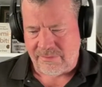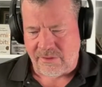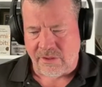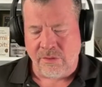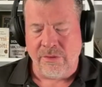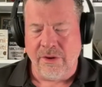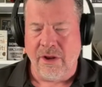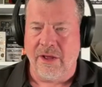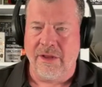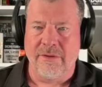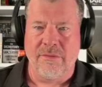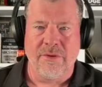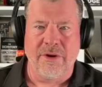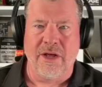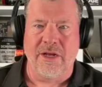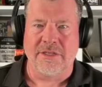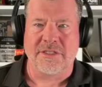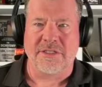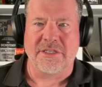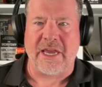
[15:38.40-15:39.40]
We're
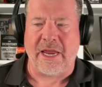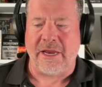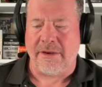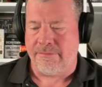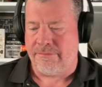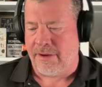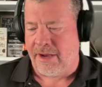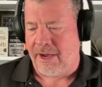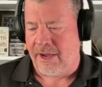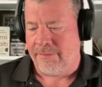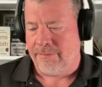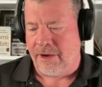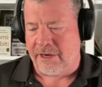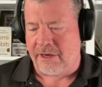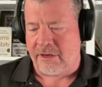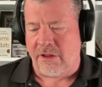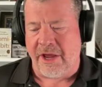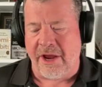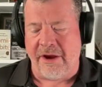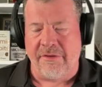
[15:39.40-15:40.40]
not skating by.
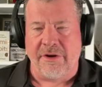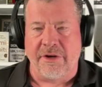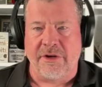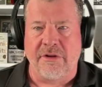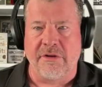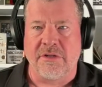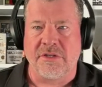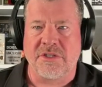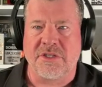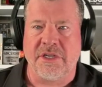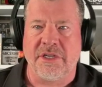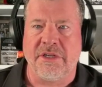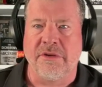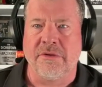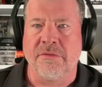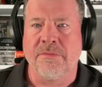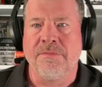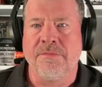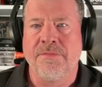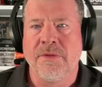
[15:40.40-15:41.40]
Michael Herron, good to see
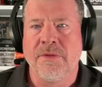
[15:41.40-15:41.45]
you.